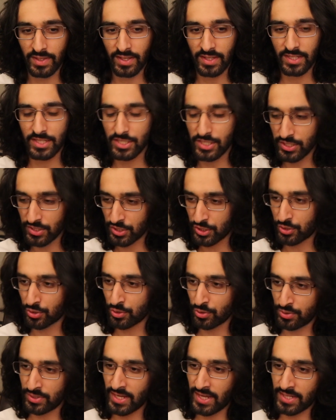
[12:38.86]
This is a
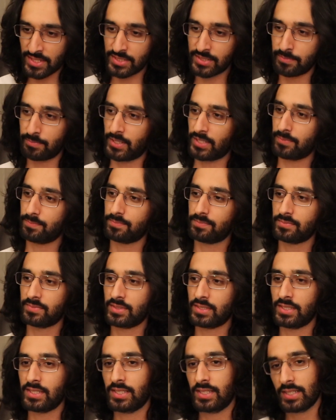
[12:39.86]
true testament
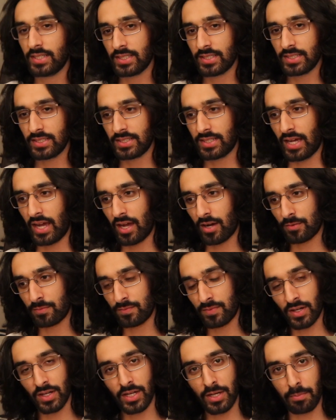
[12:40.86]
to how
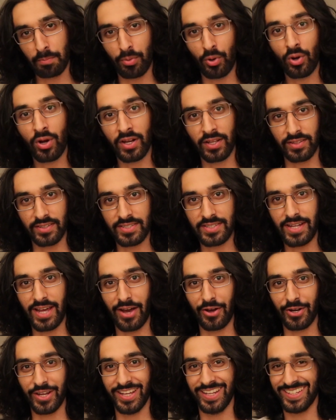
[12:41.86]
fucking boring this
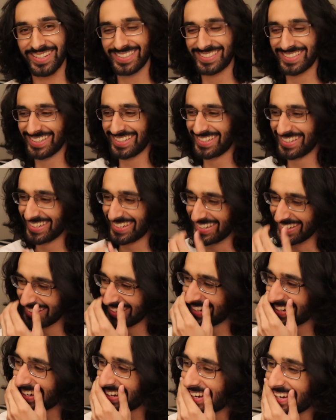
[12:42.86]
town is.
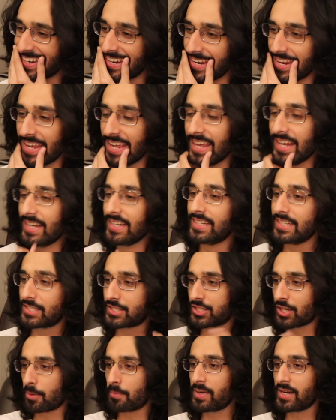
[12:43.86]
That
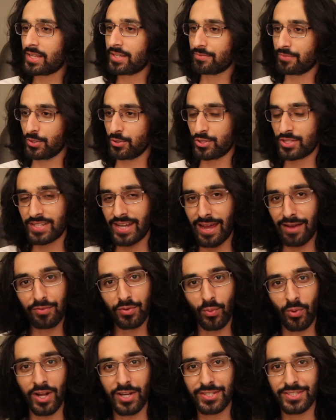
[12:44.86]
so many of you just have to
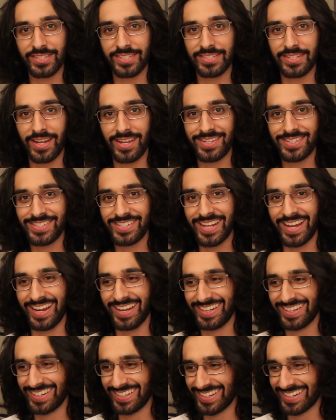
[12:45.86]
watch the sunset.
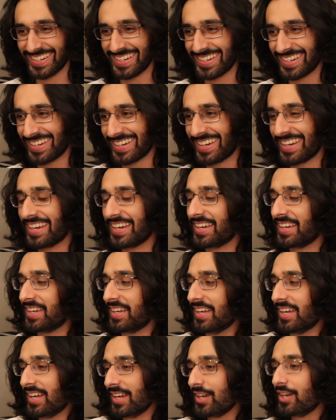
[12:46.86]

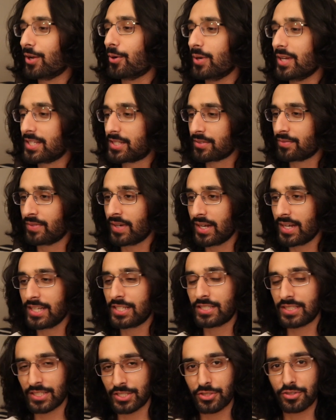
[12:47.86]
No,
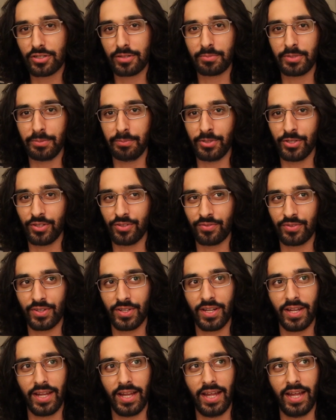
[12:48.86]
it's extremely
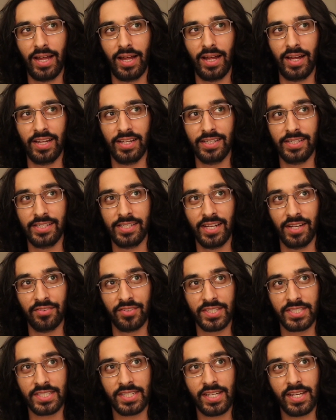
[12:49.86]
beautiful in
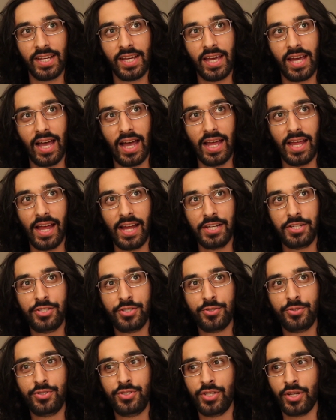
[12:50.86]
Davis. I
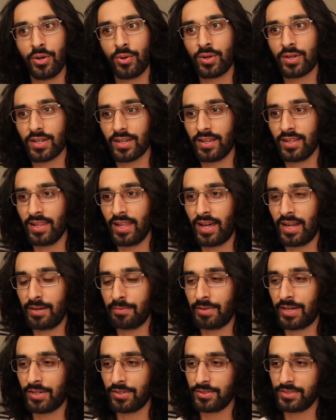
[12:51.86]
do joke a lot
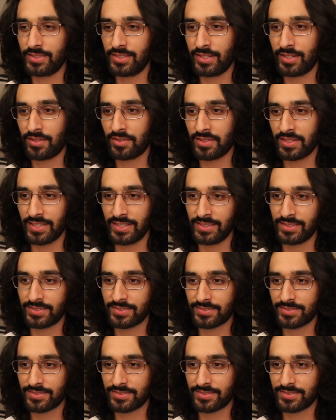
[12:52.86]
about, like